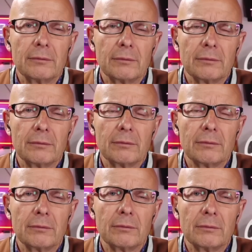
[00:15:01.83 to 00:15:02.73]

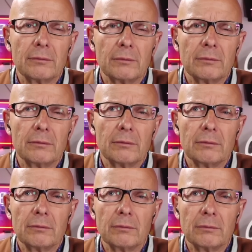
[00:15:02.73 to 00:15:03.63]

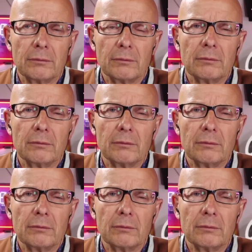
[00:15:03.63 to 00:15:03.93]
(silent)